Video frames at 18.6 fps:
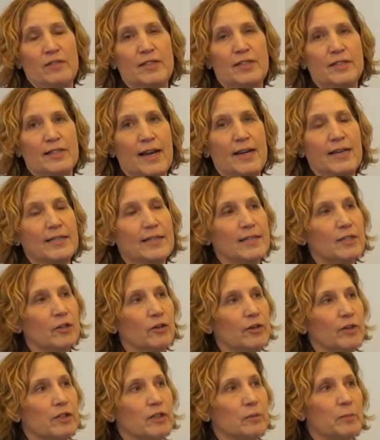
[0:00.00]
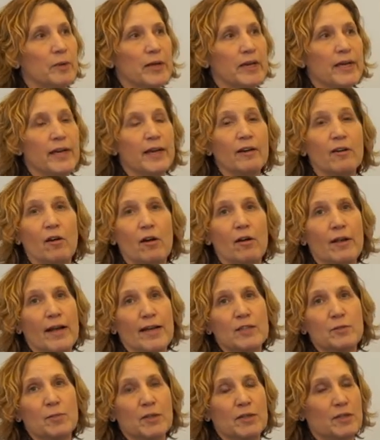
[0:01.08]
design is starting to be in all
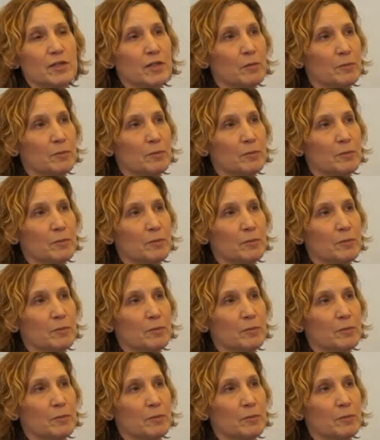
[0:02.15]
aspects